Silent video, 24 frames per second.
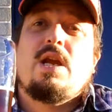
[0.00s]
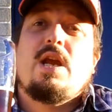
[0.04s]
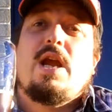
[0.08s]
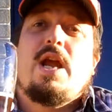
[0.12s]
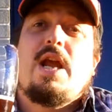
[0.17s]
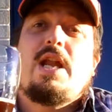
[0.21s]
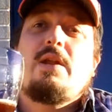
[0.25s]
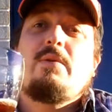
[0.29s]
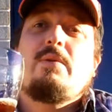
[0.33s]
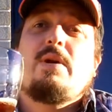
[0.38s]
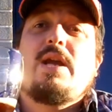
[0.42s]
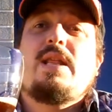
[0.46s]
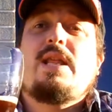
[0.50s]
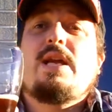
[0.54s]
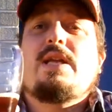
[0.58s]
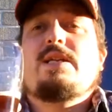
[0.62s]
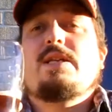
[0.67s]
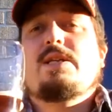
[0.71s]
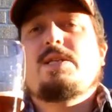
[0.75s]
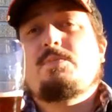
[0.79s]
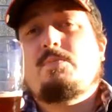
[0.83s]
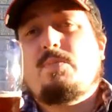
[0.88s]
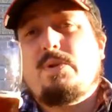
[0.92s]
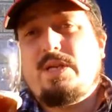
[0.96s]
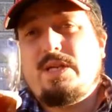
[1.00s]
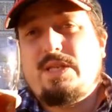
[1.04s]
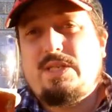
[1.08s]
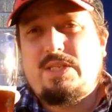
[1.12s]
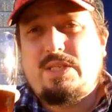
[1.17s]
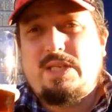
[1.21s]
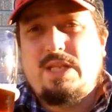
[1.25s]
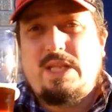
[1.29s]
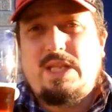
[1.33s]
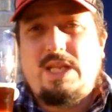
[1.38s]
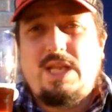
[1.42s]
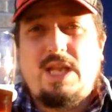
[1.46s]
Anyway, that does bring us
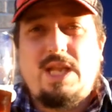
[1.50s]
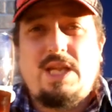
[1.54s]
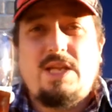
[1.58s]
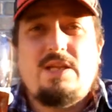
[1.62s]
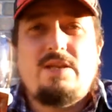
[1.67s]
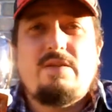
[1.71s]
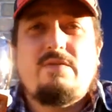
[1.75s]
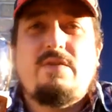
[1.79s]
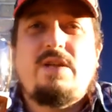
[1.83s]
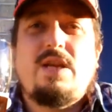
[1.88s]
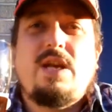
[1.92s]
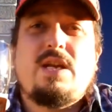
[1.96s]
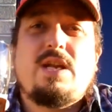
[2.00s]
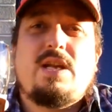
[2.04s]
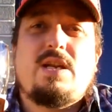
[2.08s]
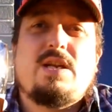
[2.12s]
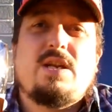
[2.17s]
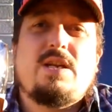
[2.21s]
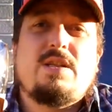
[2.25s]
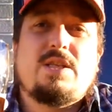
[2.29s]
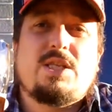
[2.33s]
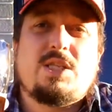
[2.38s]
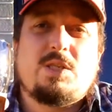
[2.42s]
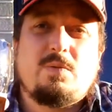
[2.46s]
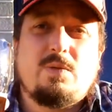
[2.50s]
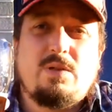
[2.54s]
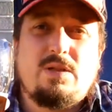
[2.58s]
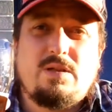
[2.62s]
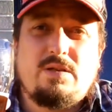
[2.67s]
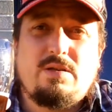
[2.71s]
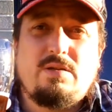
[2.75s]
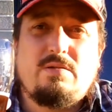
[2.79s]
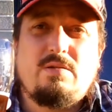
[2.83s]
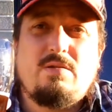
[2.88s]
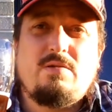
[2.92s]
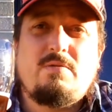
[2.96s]
to the end of yet another
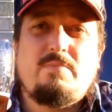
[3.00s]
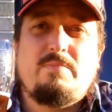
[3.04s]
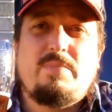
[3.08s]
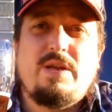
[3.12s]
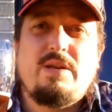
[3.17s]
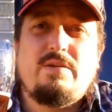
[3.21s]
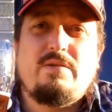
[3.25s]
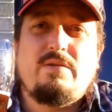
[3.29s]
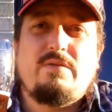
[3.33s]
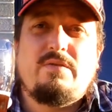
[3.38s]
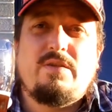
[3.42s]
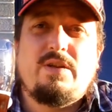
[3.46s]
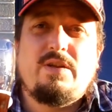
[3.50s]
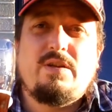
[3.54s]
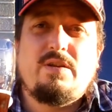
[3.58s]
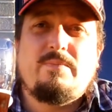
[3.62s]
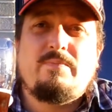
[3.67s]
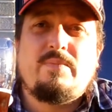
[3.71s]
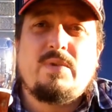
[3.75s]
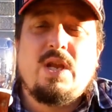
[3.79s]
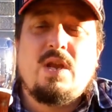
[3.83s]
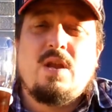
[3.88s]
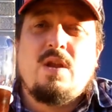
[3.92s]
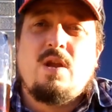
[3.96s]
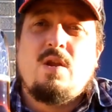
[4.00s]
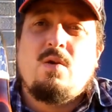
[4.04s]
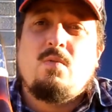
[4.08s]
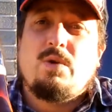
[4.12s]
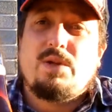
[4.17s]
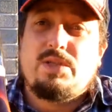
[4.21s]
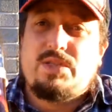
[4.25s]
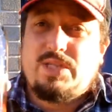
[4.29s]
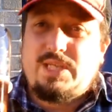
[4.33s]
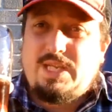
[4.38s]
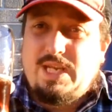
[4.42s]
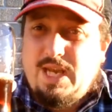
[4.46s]
SwillinGrog beer review.
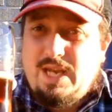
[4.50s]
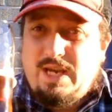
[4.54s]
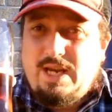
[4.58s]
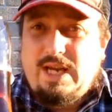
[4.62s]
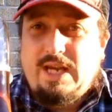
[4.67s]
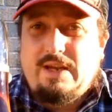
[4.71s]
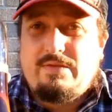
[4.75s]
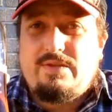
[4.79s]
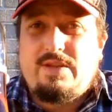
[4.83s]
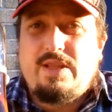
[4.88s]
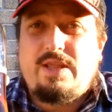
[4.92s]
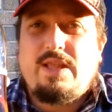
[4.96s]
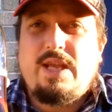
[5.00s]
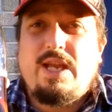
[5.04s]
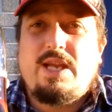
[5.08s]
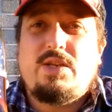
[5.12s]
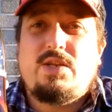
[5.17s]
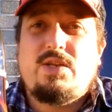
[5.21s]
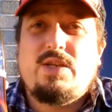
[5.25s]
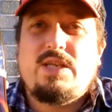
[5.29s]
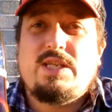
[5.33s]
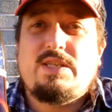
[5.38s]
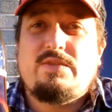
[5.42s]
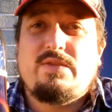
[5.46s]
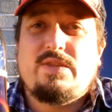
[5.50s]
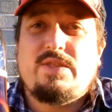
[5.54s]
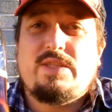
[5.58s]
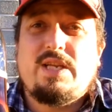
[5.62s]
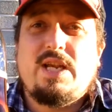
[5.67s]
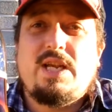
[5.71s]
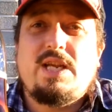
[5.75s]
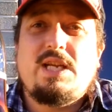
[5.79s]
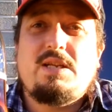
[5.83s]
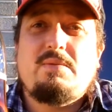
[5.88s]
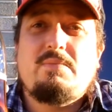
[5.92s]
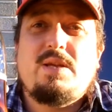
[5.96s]
Once again, I have to thank Gez for
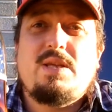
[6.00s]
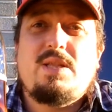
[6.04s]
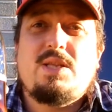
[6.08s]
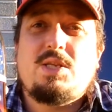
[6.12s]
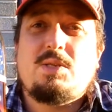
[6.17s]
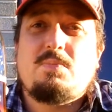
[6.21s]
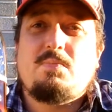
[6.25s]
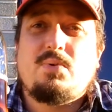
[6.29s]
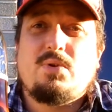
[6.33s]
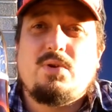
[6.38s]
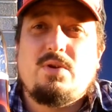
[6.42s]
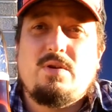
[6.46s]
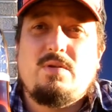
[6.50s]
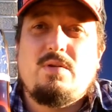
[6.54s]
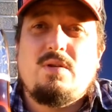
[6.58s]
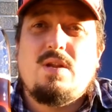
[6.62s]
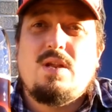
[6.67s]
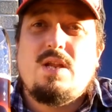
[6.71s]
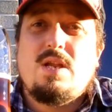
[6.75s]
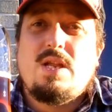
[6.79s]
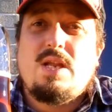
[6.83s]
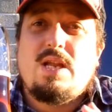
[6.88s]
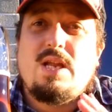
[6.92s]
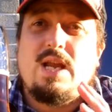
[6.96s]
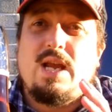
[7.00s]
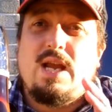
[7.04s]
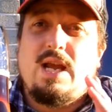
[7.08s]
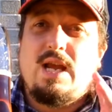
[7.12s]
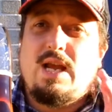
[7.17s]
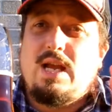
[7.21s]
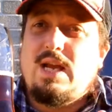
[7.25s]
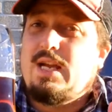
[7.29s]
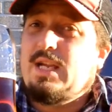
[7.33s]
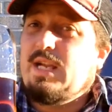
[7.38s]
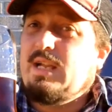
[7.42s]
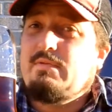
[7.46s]
sending me this brew.
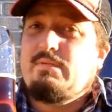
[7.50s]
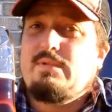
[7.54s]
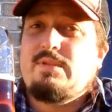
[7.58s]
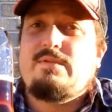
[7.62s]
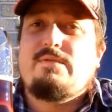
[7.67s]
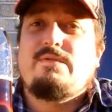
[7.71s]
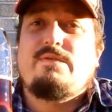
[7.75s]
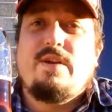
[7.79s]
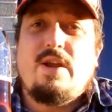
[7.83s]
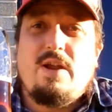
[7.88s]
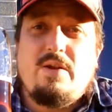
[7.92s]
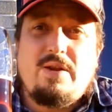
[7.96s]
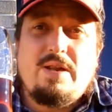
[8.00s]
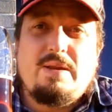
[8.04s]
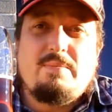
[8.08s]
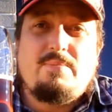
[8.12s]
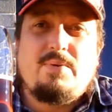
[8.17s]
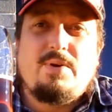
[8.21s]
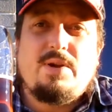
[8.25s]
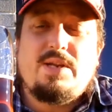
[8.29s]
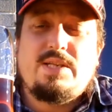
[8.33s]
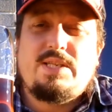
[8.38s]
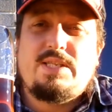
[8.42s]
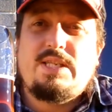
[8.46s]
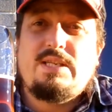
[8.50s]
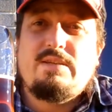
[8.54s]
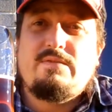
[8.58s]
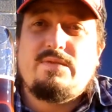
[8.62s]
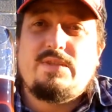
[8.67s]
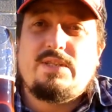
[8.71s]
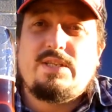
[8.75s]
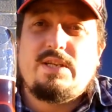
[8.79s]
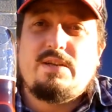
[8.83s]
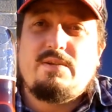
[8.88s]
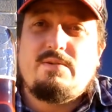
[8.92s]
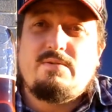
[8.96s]
Uh, it was very impressive,
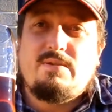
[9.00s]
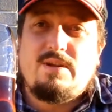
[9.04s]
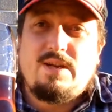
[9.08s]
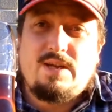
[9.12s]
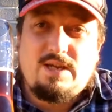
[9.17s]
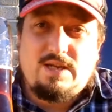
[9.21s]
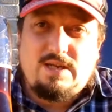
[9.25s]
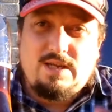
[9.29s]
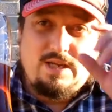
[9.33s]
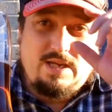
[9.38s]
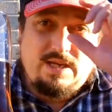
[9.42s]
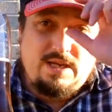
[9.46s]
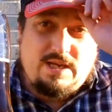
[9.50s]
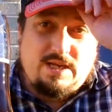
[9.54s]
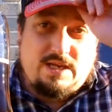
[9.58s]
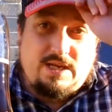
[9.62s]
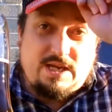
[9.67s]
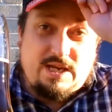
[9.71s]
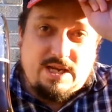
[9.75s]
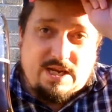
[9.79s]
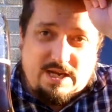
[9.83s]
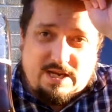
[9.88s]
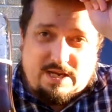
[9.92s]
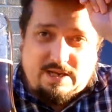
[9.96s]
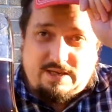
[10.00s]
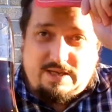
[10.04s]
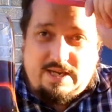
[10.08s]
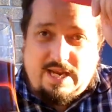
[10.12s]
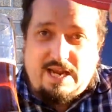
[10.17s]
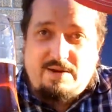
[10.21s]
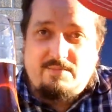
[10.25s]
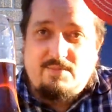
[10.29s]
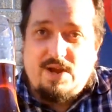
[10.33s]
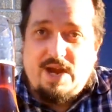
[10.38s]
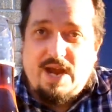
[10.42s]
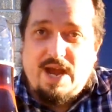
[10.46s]
so uh, yeah, I
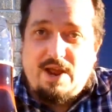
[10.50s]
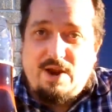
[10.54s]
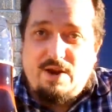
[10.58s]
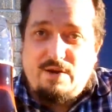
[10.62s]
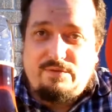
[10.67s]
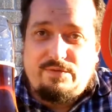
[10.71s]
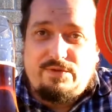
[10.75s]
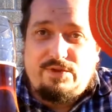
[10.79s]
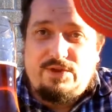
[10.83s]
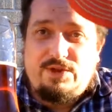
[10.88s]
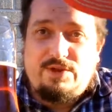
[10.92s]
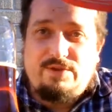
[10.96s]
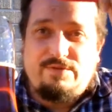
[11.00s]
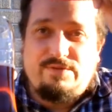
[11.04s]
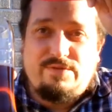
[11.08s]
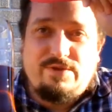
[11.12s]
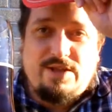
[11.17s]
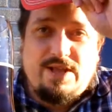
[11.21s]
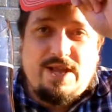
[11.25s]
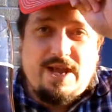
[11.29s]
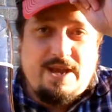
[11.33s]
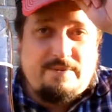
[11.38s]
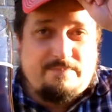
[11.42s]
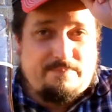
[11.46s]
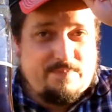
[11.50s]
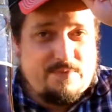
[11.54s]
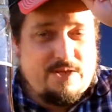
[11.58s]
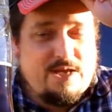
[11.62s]
take my hat off to you for that.